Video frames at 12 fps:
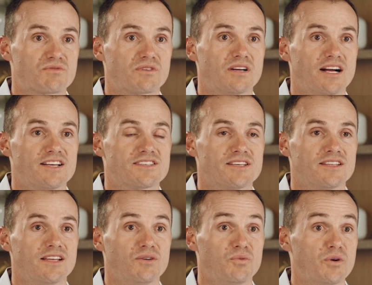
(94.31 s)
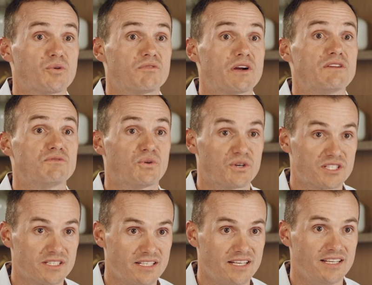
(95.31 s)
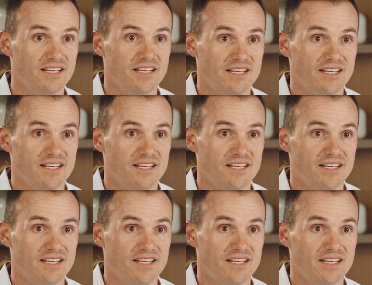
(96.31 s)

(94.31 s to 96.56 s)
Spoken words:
for us, and that we were very fortunate